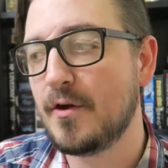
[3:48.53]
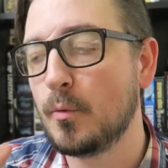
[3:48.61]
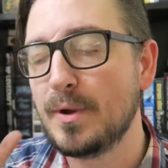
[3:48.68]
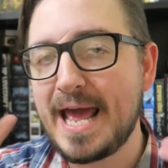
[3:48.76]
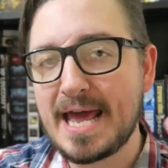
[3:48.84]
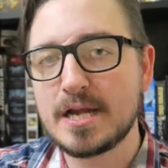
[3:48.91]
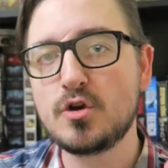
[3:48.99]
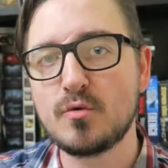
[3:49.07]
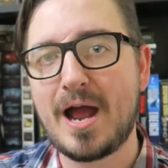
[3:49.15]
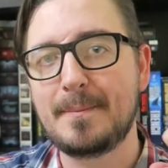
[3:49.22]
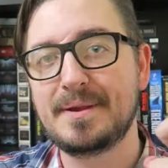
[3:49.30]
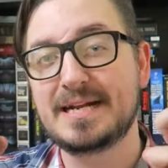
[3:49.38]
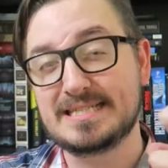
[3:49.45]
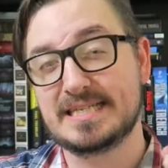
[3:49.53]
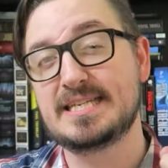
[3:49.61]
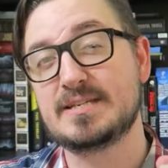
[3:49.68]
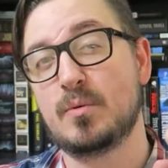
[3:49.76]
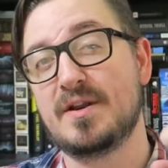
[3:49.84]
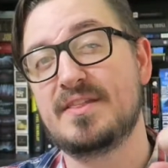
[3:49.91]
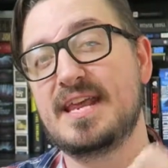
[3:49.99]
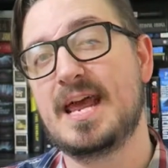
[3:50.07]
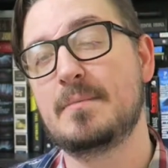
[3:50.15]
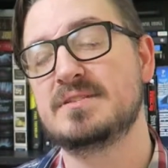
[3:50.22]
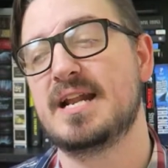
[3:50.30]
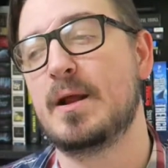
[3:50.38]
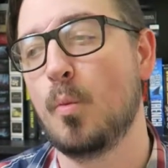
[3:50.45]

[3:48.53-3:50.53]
I went ahead and grabbed it because this is one of the games that I